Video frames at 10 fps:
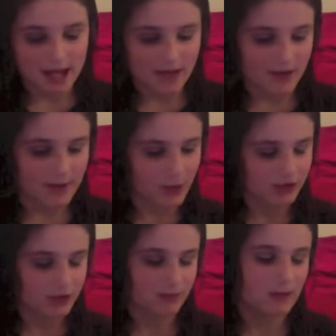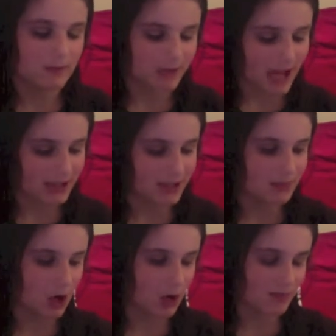And then I'm also going to be applying the
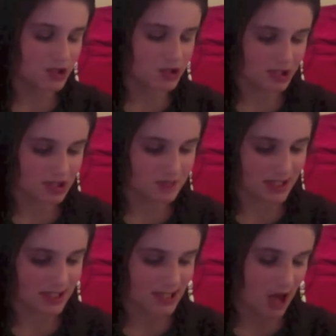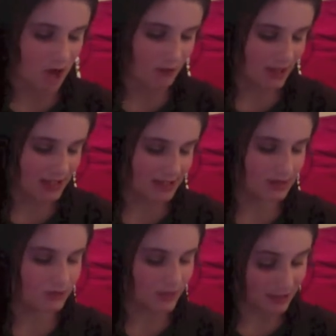Paul Mitchell Express Style
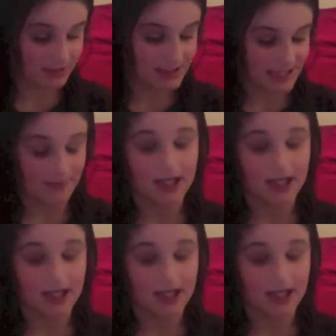Round Trip